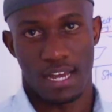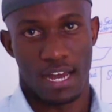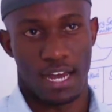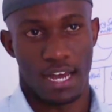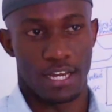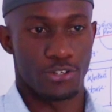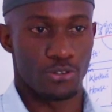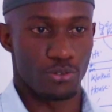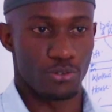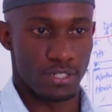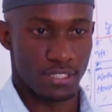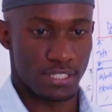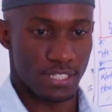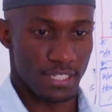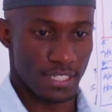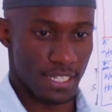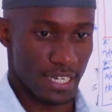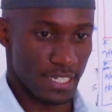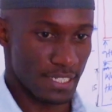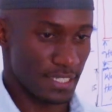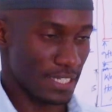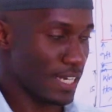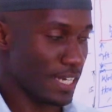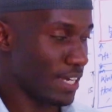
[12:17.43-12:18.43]
and you will see
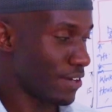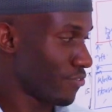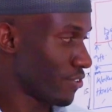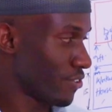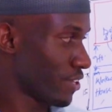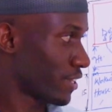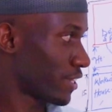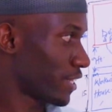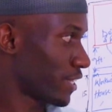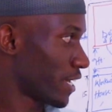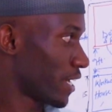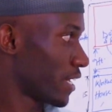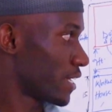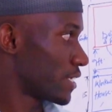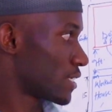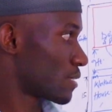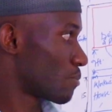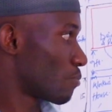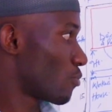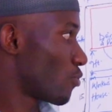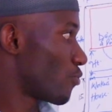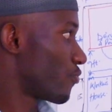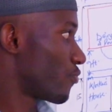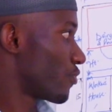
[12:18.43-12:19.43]
that everything
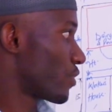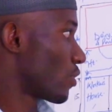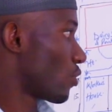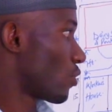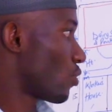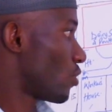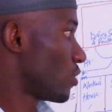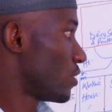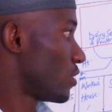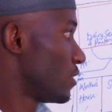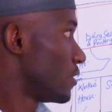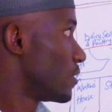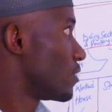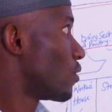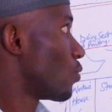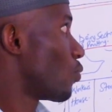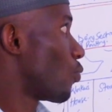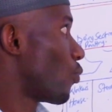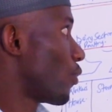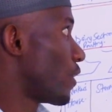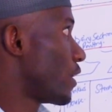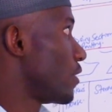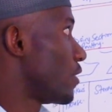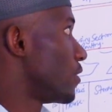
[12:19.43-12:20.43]
is moving on
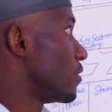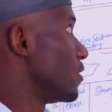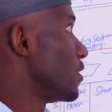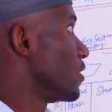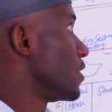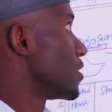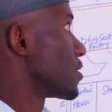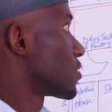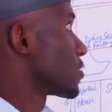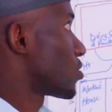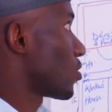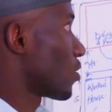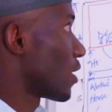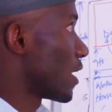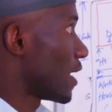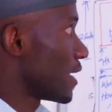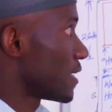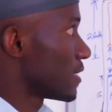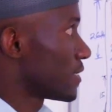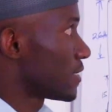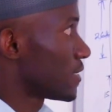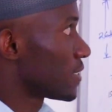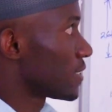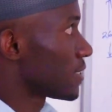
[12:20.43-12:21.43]
well. So
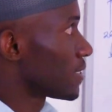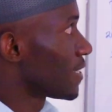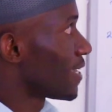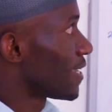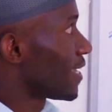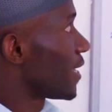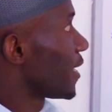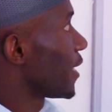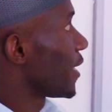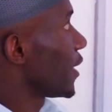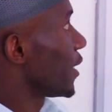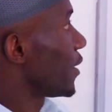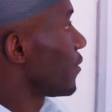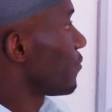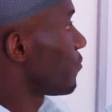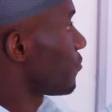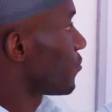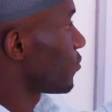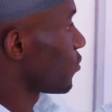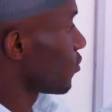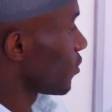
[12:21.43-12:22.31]
guys, if